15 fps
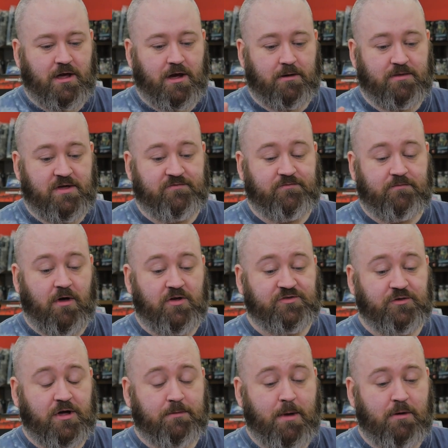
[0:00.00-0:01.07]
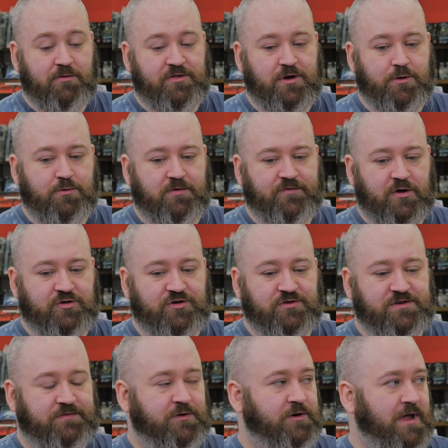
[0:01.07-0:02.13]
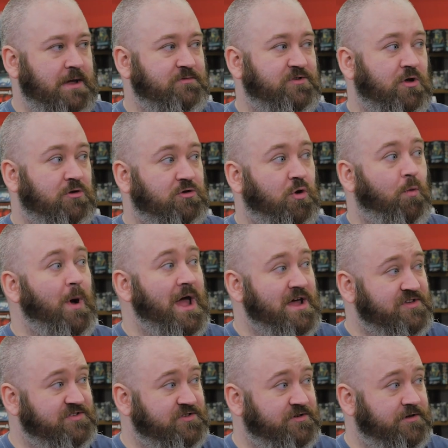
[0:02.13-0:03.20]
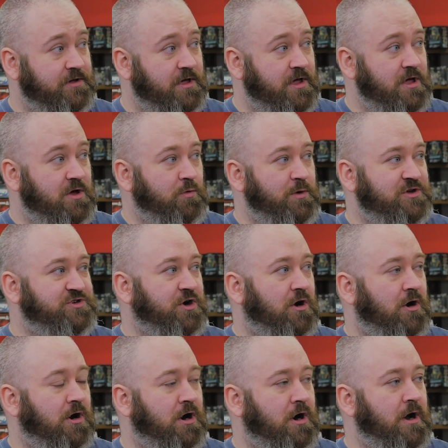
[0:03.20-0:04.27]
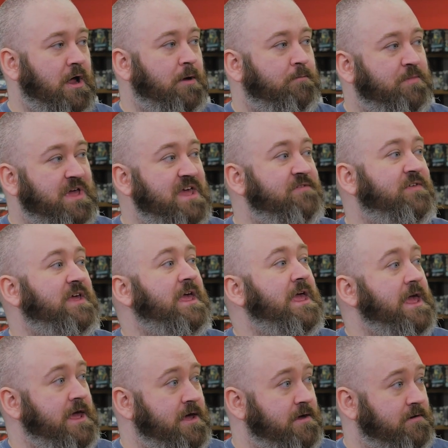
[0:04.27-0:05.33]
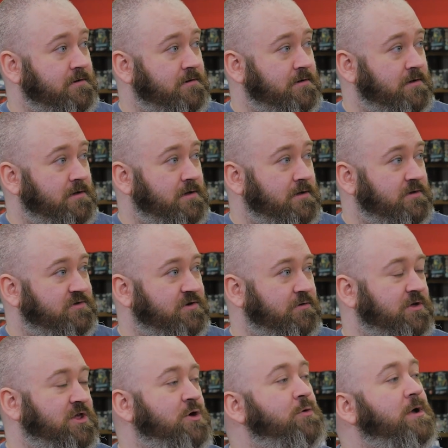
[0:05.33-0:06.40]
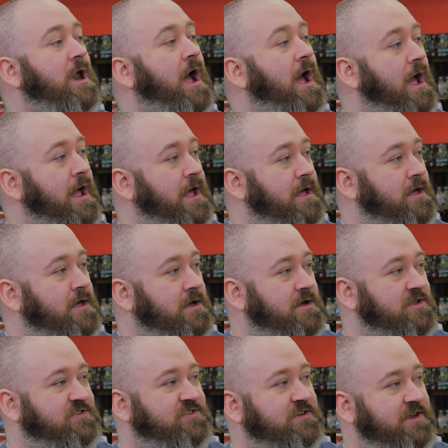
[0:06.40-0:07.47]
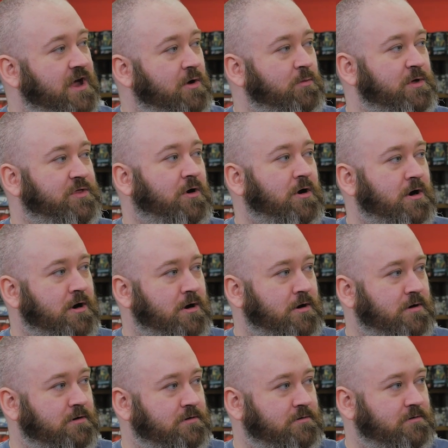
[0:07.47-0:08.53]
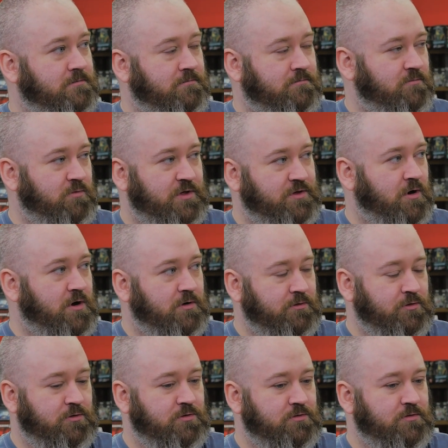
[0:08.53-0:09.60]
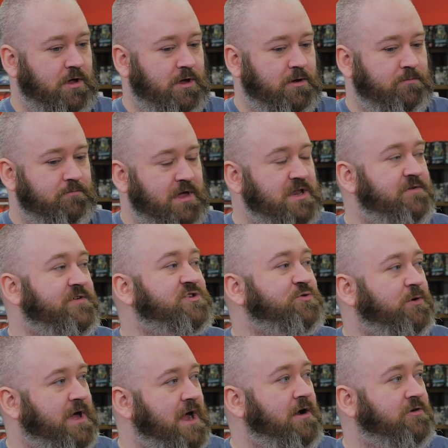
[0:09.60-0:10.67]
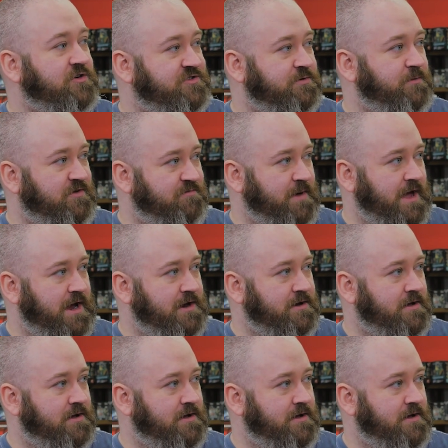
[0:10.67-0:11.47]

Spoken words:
They've also come out with newer versions of their games called Quest, which are PvE. So you and I could sit down with our little individual characters that we've made.